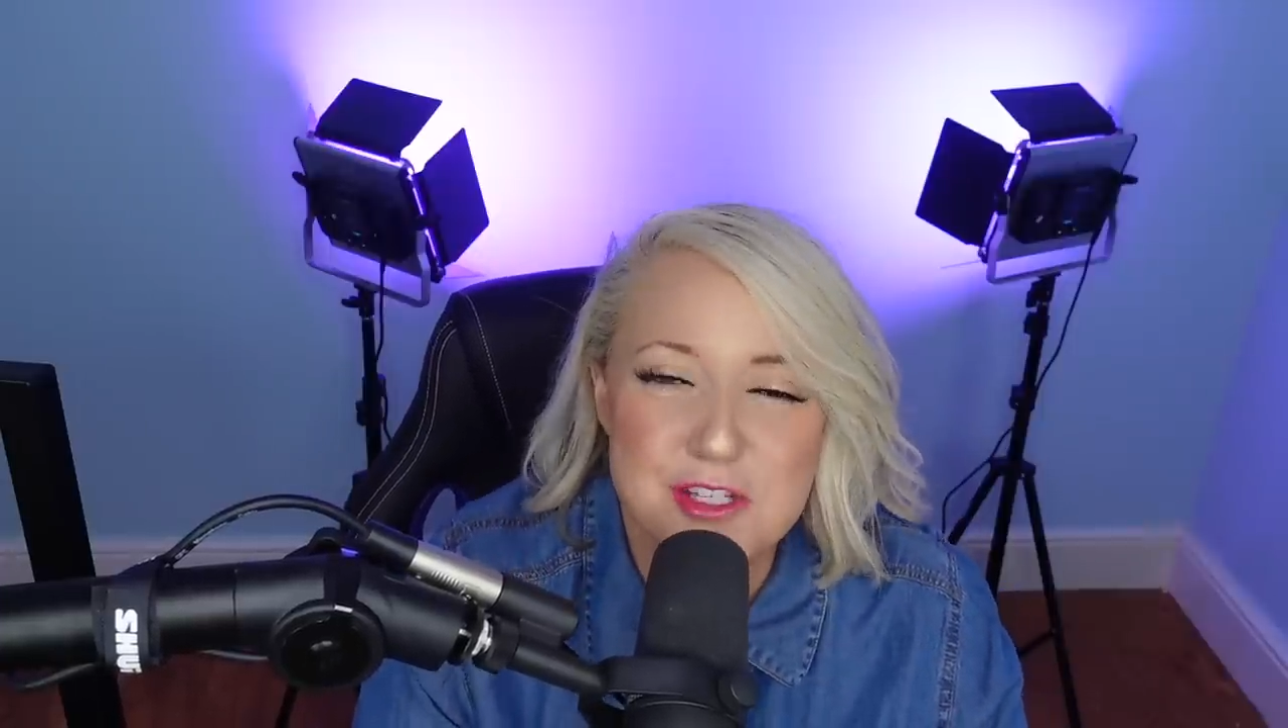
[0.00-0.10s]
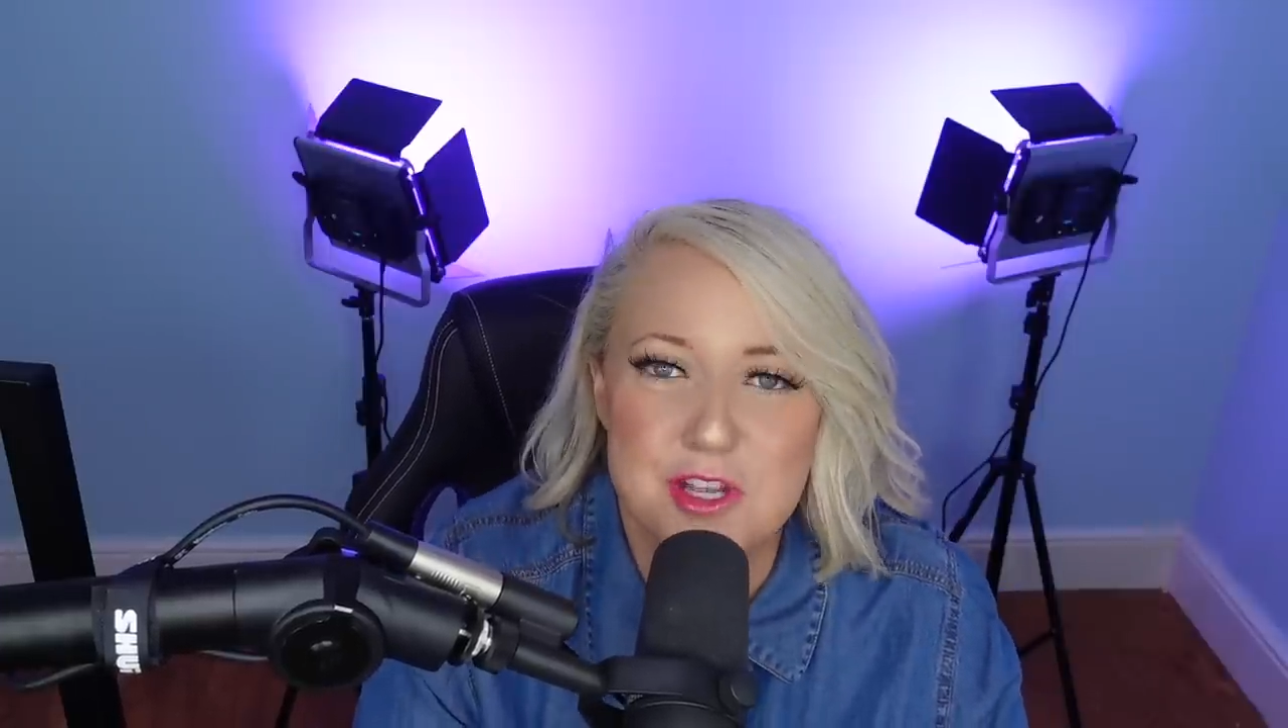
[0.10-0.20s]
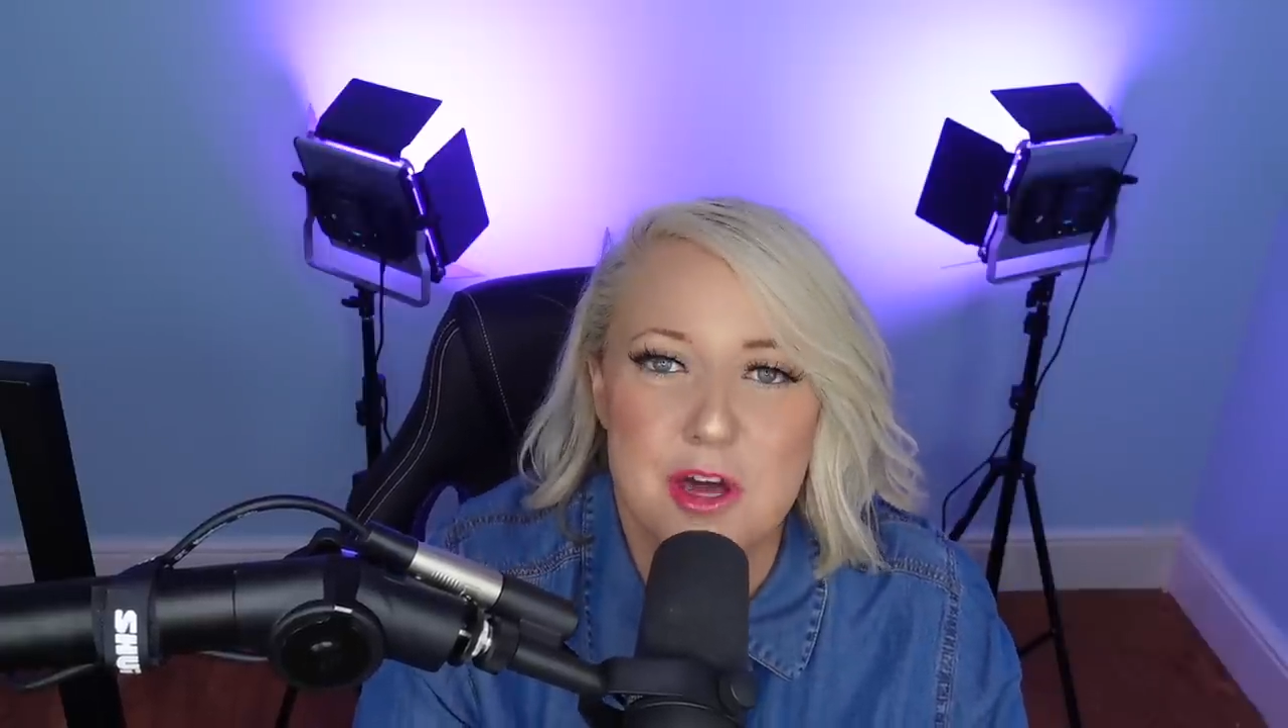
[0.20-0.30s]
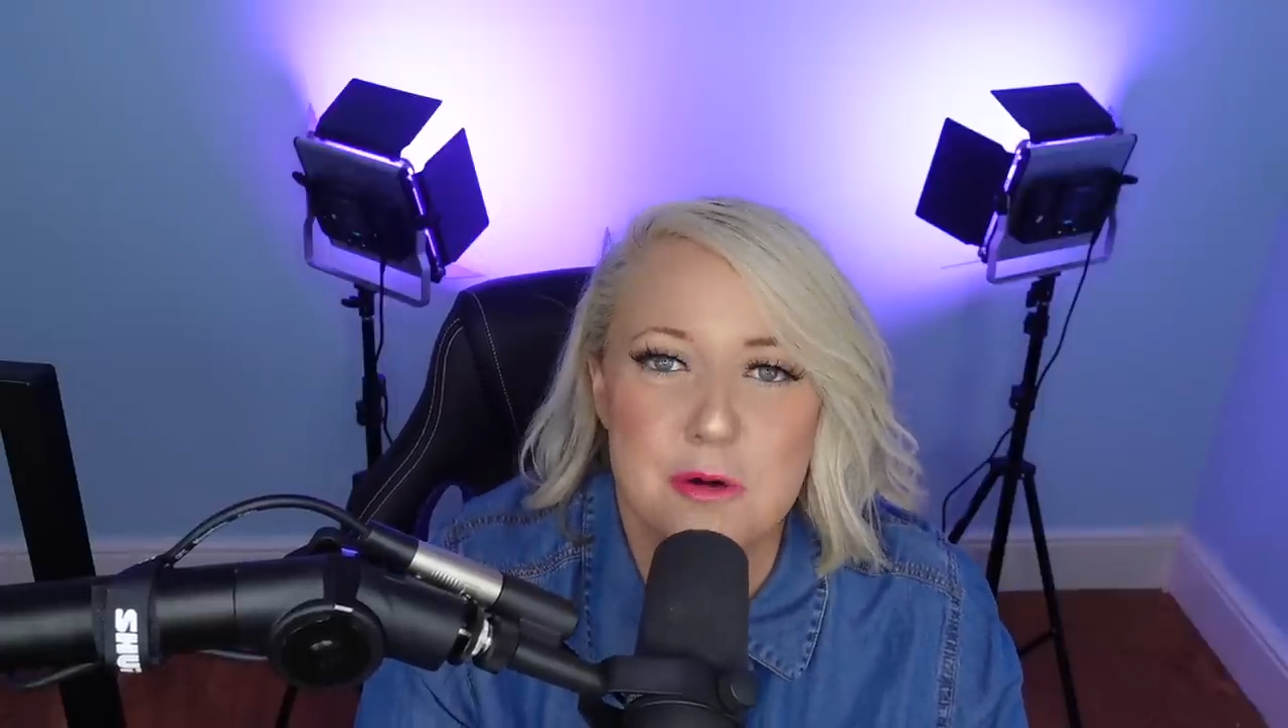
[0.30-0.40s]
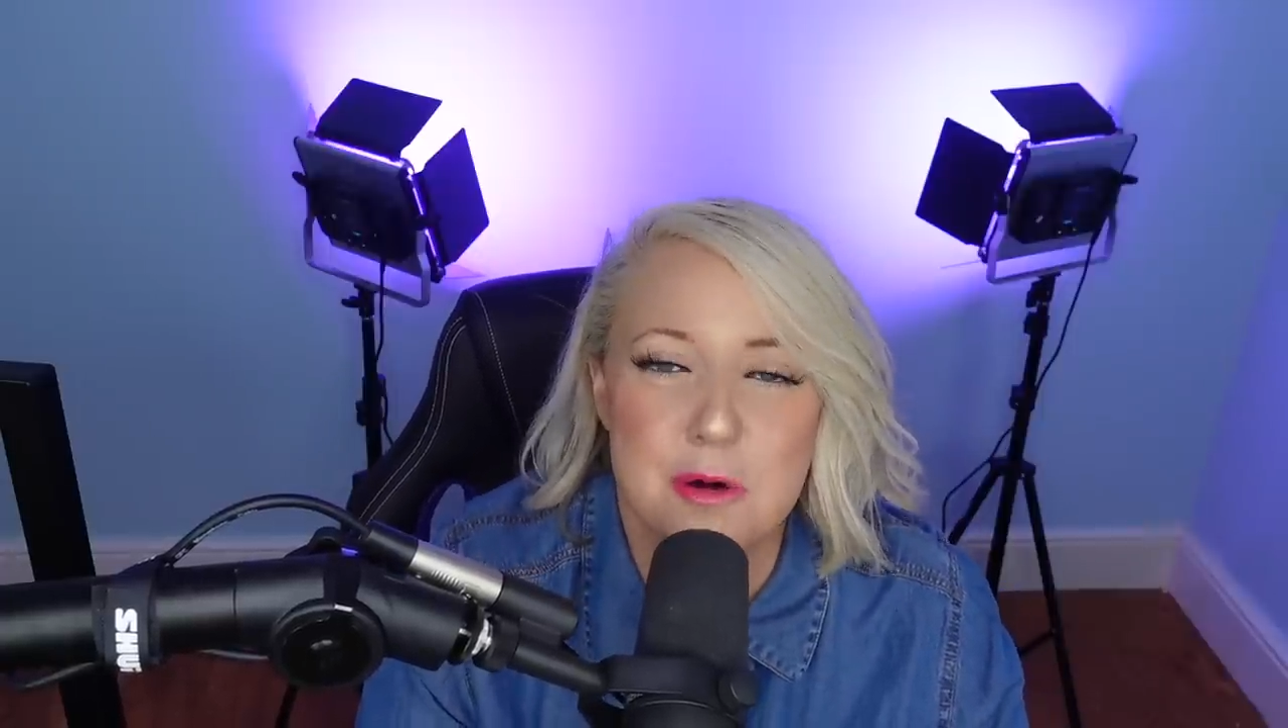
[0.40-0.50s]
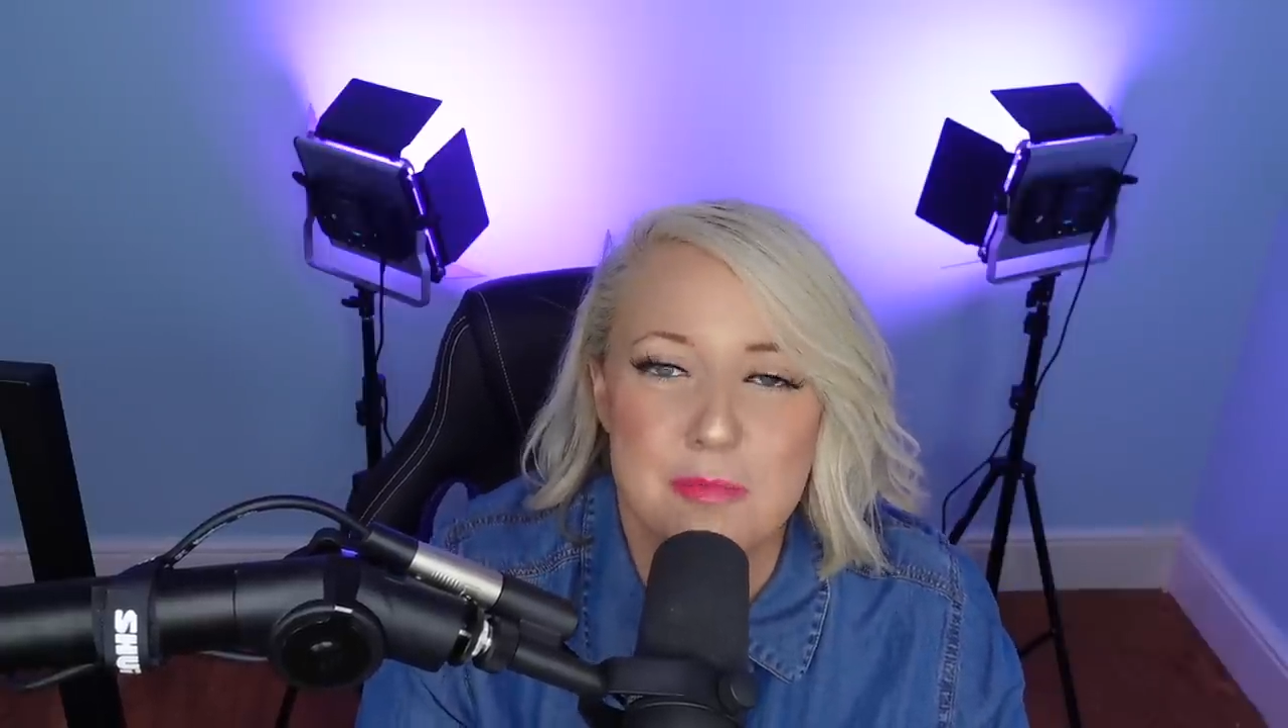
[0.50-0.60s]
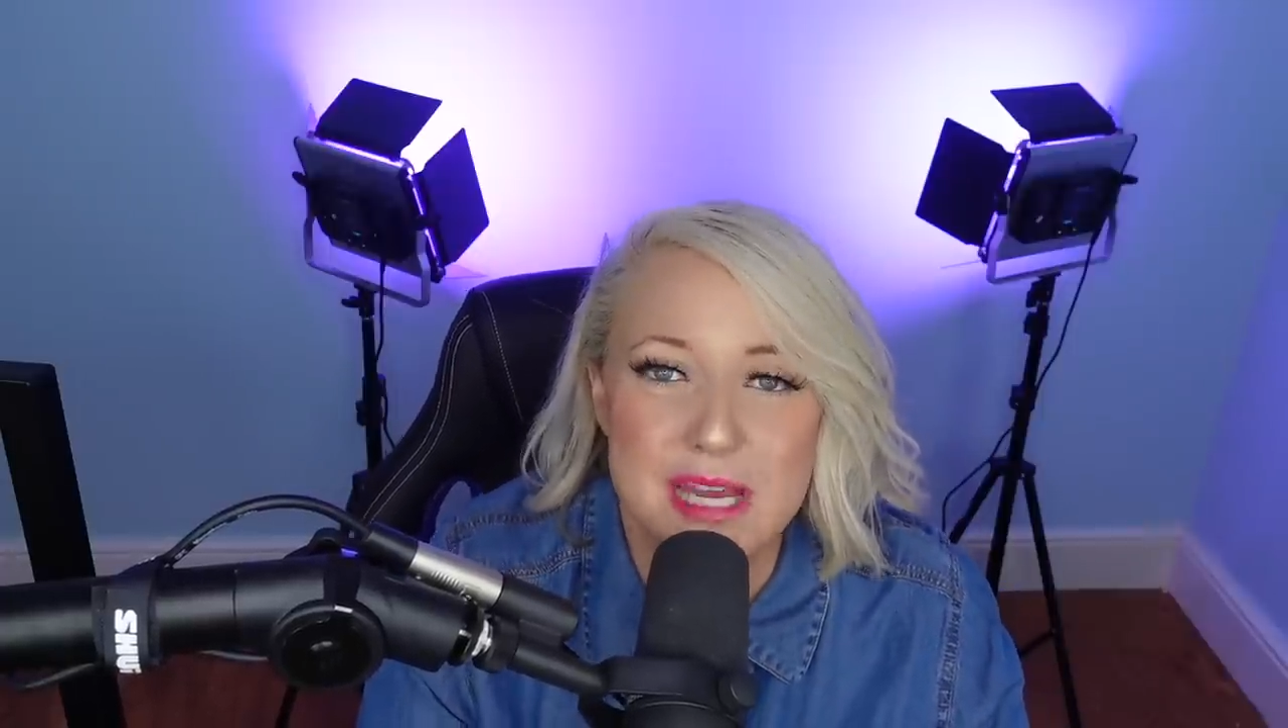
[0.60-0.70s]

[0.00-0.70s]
so